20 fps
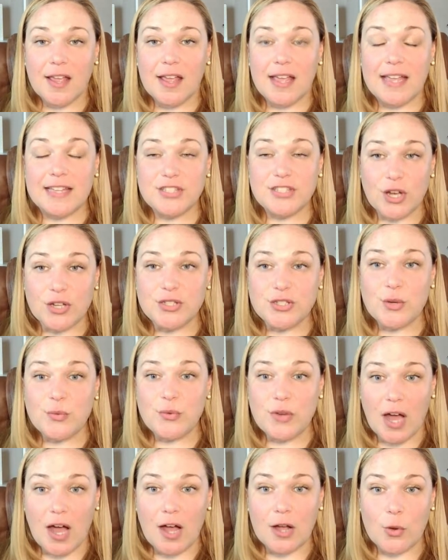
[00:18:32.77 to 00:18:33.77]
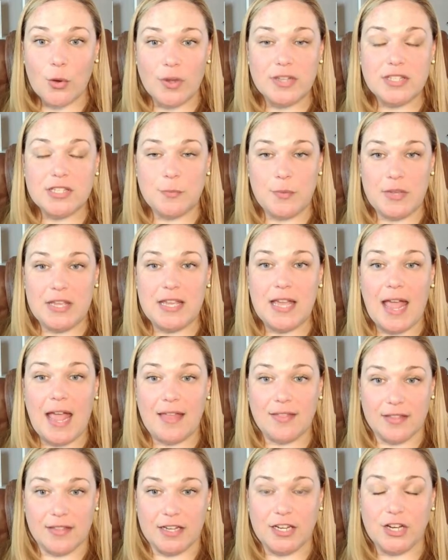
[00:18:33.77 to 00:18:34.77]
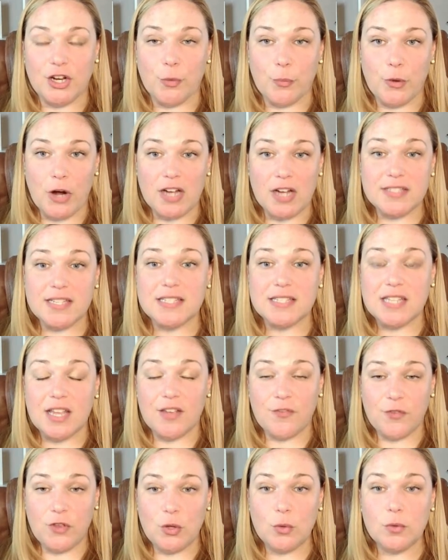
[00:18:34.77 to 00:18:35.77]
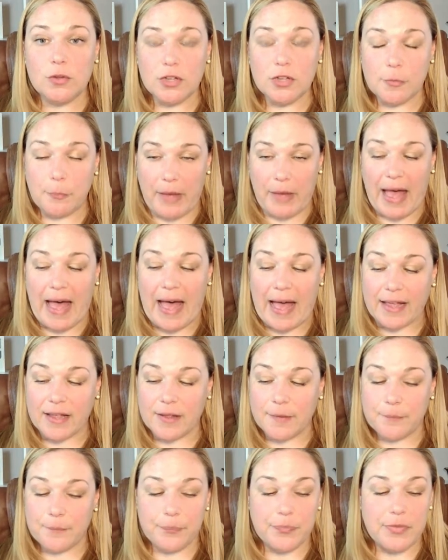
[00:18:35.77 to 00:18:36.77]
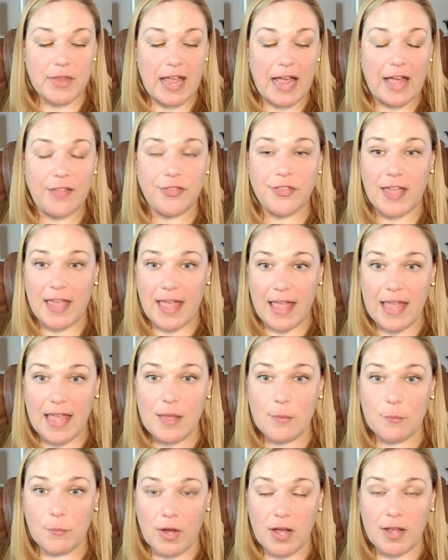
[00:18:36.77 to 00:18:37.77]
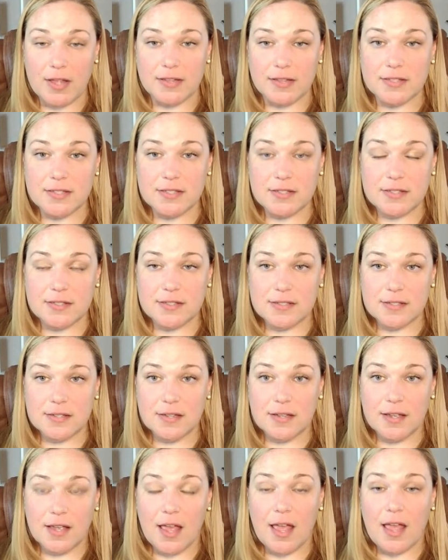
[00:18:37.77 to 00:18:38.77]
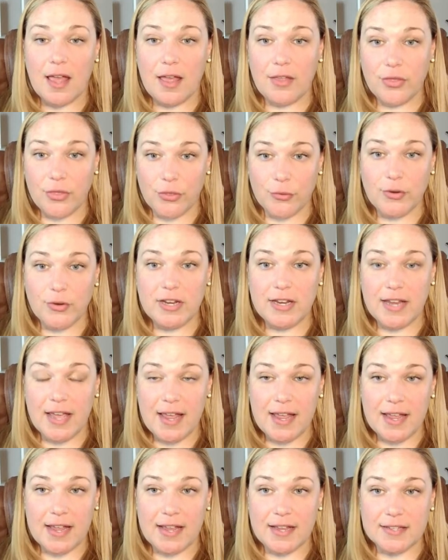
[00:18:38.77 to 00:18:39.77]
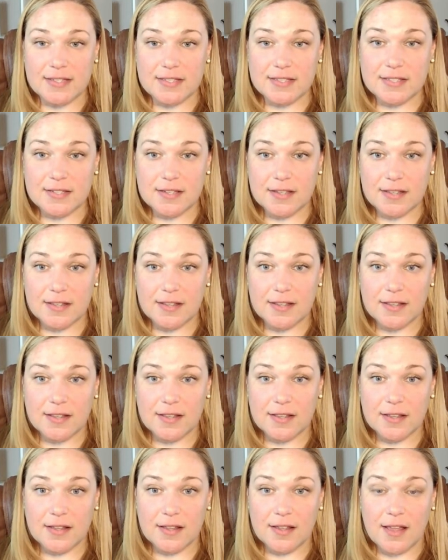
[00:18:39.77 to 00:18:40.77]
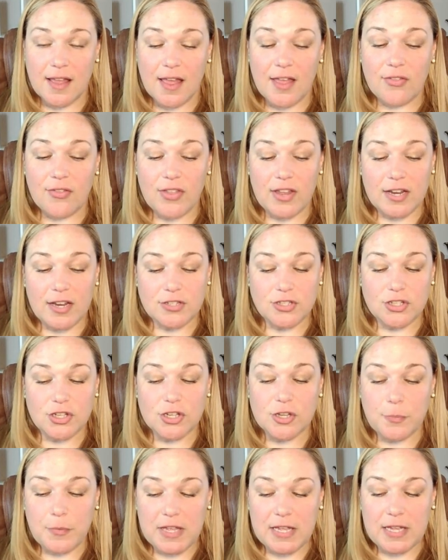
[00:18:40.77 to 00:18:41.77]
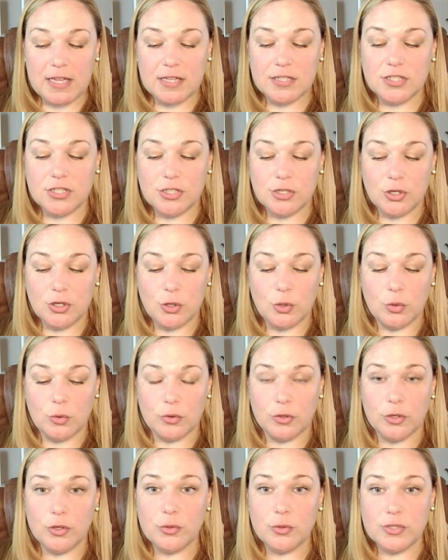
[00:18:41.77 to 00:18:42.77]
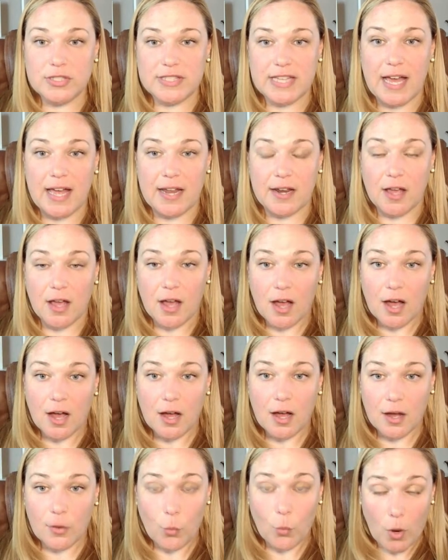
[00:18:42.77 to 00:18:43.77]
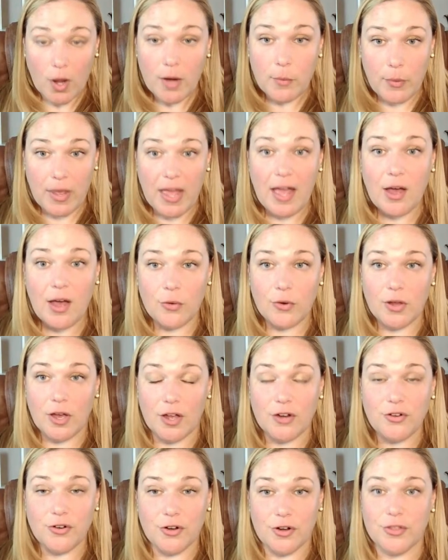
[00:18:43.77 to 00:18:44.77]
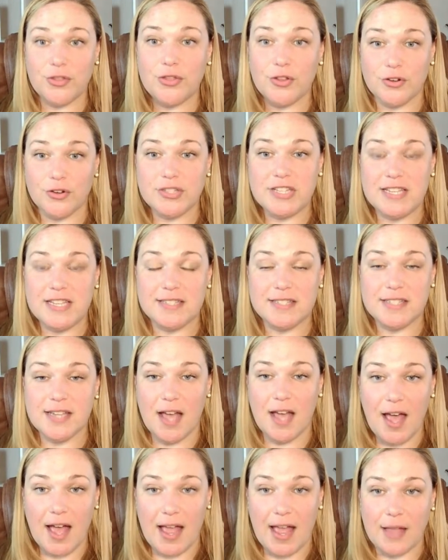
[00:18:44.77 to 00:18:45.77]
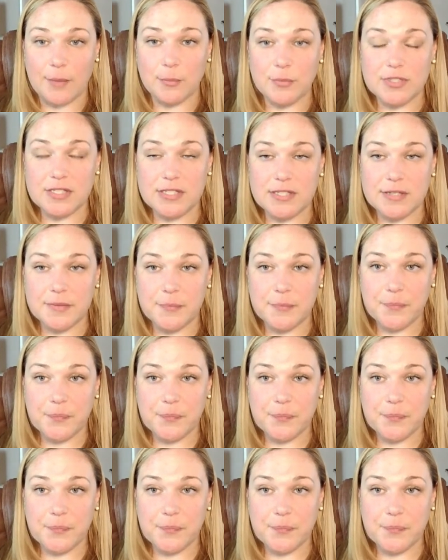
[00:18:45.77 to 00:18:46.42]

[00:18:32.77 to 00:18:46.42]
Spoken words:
it's also not going to be a linear process. If you look back at the 8 months and 3 days that it took me to lose that 1 pound 113 times,